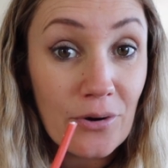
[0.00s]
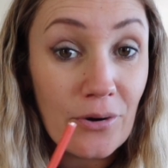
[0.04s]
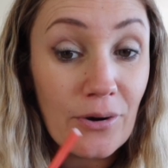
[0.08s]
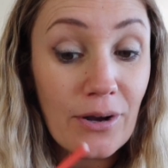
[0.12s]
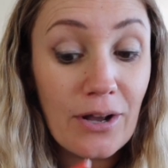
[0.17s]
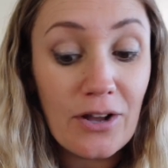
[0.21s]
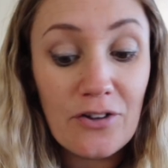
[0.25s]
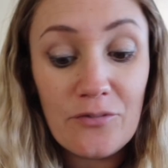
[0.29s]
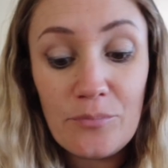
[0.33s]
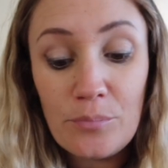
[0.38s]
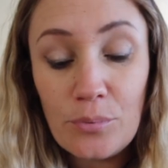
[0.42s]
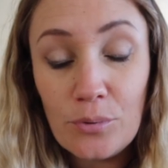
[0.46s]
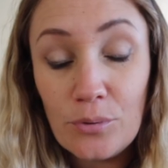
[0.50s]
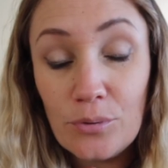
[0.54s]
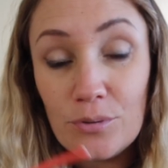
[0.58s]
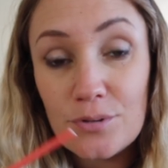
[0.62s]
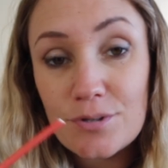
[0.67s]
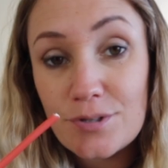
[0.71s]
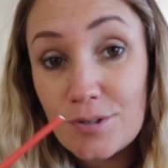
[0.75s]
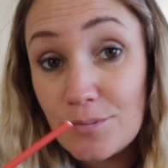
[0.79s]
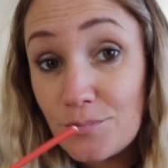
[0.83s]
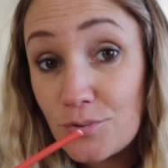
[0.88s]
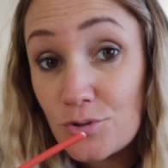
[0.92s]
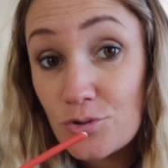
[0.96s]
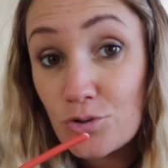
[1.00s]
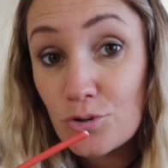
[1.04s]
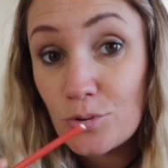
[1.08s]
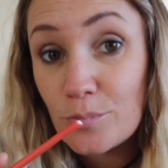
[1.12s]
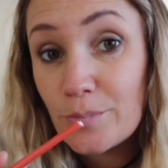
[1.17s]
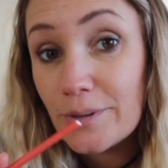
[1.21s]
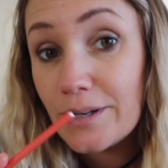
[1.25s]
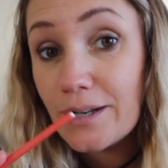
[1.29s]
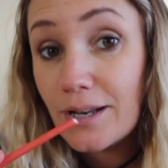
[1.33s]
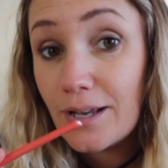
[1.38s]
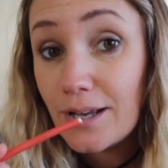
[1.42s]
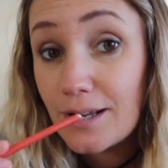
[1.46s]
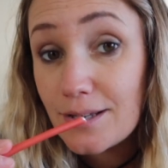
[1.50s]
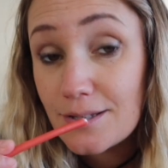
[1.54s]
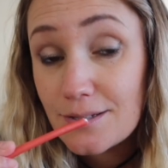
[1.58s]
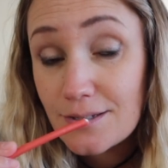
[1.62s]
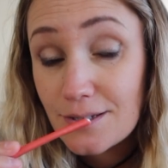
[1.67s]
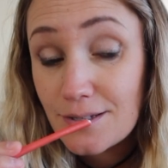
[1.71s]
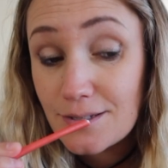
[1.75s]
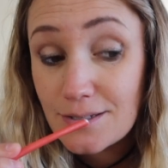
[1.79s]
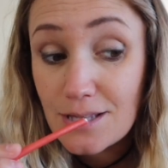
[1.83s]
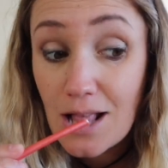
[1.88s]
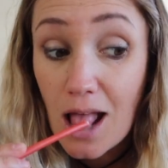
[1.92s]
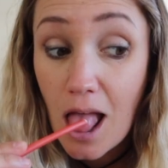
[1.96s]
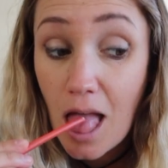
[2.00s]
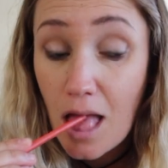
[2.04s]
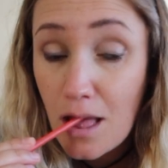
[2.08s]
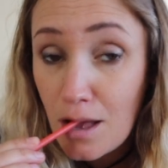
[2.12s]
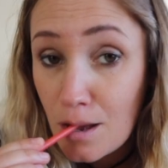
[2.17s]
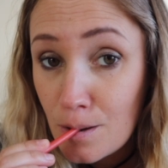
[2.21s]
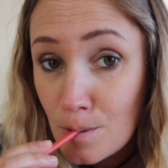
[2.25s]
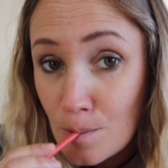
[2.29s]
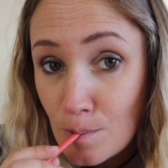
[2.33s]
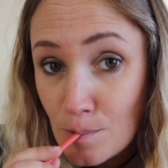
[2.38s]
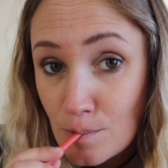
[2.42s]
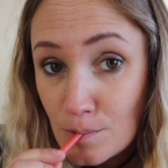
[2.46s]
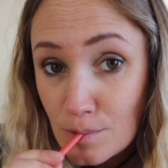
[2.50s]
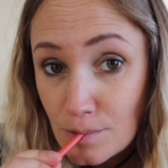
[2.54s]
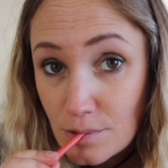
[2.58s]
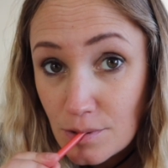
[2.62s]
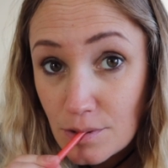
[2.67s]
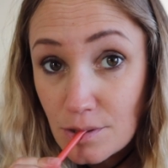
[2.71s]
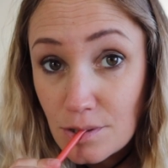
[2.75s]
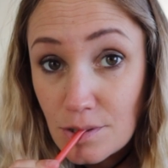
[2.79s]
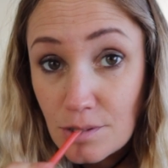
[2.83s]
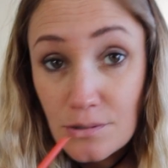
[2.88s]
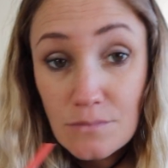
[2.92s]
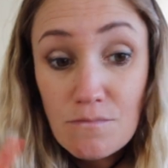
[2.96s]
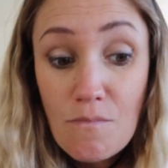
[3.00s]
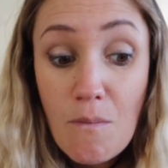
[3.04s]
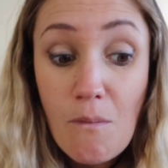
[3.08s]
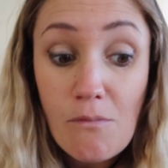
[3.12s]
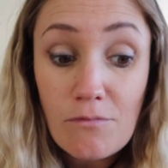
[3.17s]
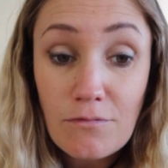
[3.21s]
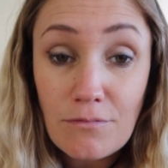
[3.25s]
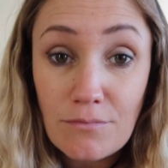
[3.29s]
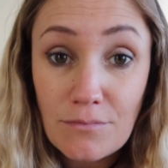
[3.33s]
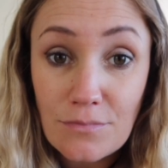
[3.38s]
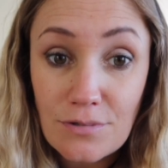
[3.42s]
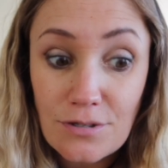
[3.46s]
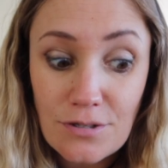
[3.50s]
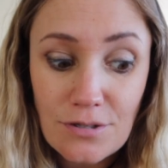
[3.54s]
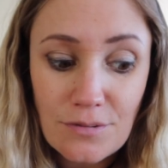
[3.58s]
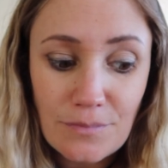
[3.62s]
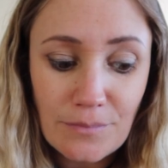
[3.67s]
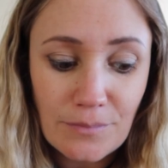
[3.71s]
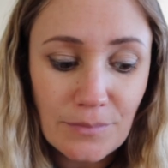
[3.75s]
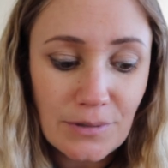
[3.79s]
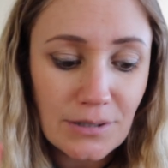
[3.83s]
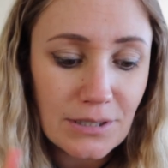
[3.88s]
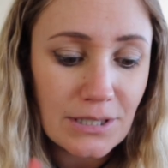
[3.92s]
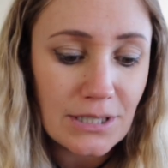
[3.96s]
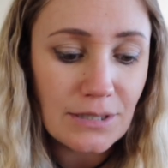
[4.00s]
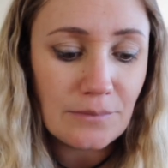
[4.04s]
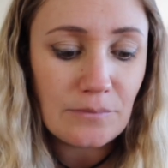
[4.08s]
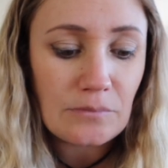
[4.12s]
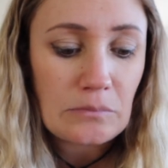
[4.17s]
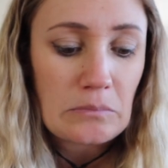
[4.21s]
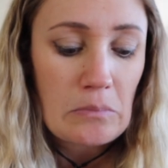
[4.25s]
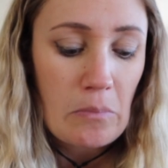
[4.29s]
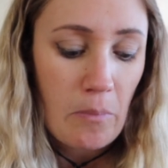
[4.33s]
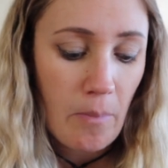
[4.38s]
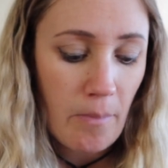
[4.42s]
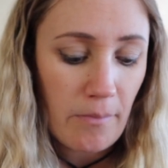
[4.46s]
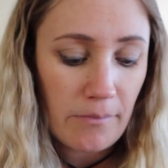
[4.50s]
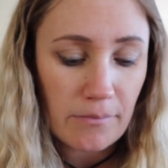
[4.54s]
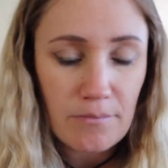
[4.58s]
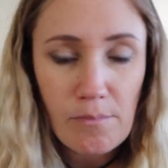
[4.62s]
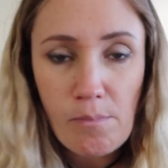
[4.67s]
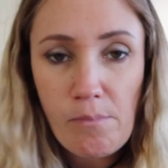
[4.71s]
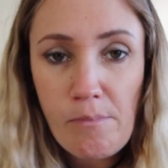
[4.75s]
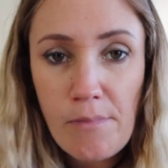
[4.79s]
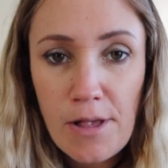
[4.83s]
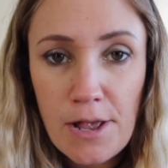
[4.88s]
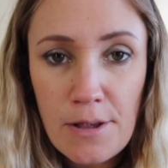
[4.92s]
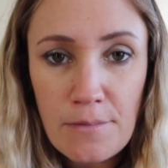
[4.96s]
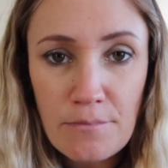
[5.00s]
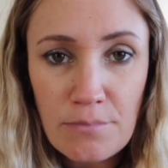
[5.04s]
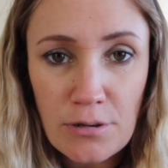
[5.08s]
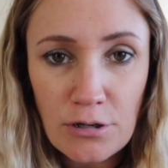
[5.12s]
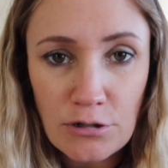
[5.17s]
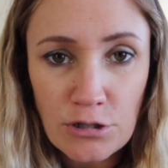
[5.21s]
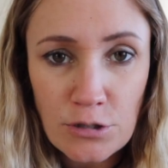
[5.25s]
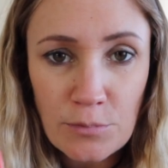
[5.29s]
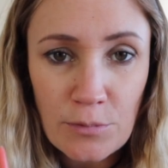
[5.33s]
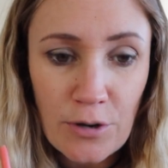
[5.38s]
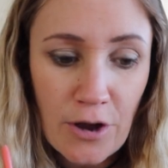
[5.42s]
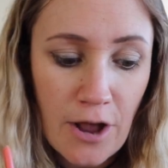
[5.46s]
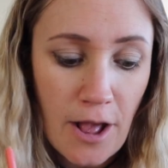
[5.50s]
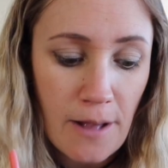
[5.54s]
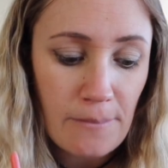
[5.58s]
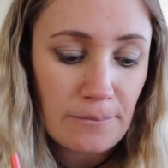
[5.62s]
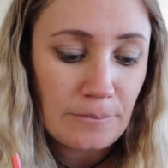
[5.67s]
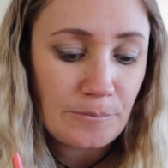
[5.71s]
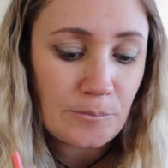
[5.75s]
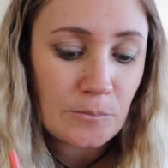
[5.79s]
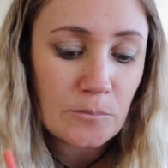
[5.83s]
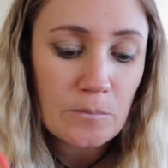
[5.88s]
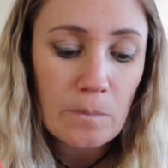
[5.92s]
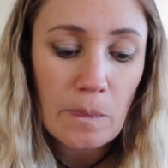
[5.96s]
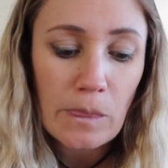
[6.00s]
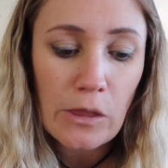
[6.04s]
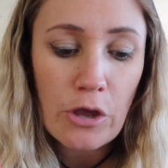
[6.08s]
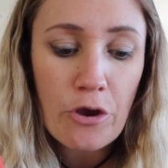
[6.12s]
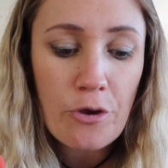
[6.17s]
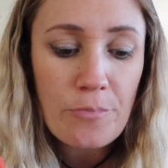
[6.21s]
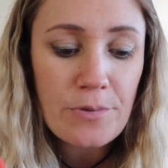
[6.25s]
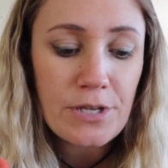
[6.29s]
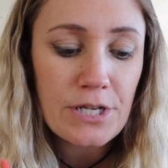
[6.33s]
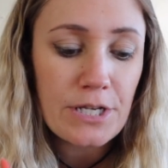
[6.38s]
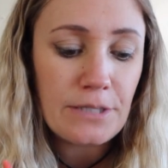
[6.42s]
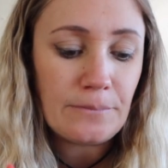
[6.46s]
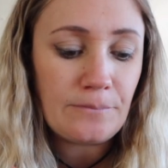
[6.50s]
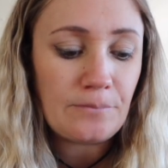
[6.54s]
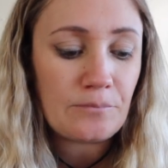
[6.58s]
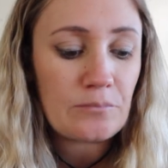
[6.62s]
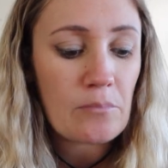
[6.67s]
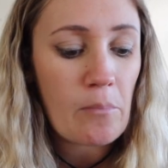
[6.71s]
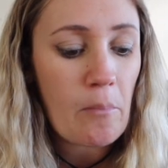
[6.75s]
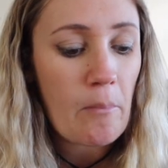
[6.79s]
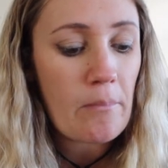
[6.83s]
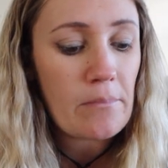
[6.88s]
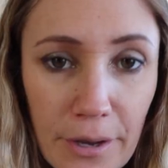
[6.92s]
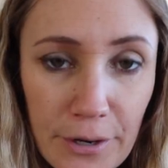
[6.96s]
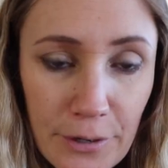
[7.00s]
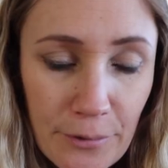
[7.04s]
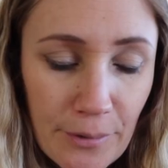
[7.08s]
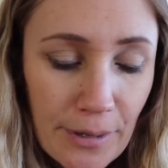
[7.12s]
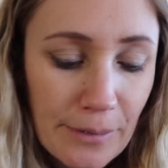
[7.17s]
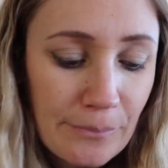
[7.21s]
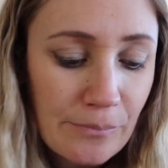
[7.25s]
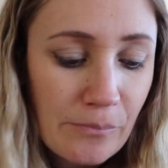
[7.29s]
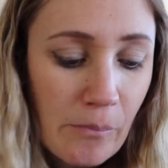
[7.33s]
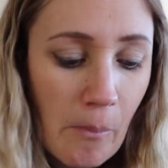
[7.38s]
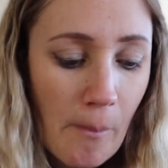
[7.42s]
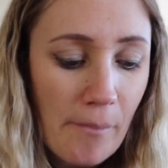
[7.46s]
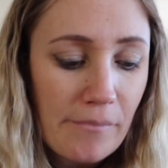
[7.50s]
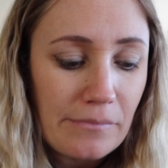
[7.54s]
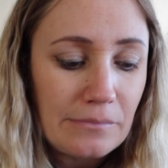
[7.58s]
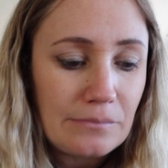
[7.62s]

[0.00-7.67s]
not have bought some strawberry laces from the supermarket. Impulse buy. Oopsie. Anyway.